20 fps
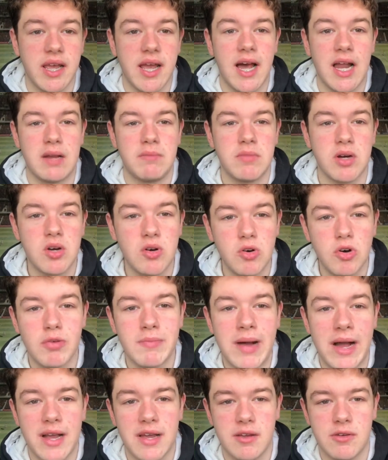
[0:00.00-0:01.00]
Alan
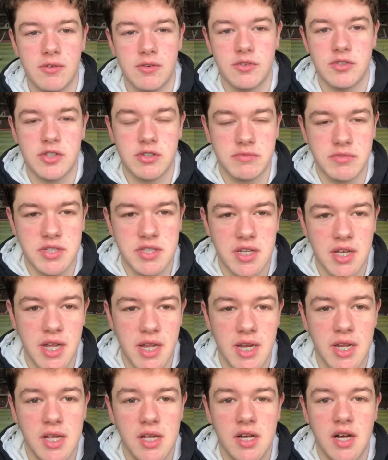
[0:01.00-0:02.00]
McCormack could also
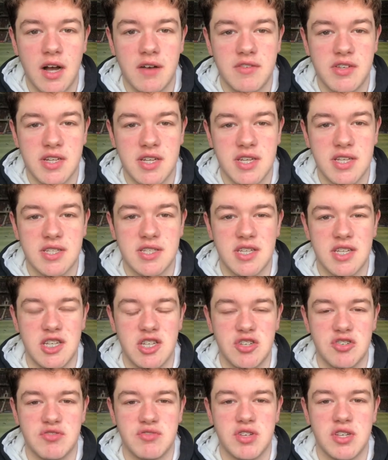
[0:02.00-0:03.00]
return after his
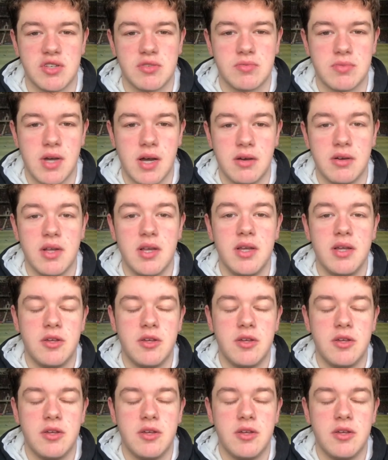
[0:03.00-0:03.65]
injury as well,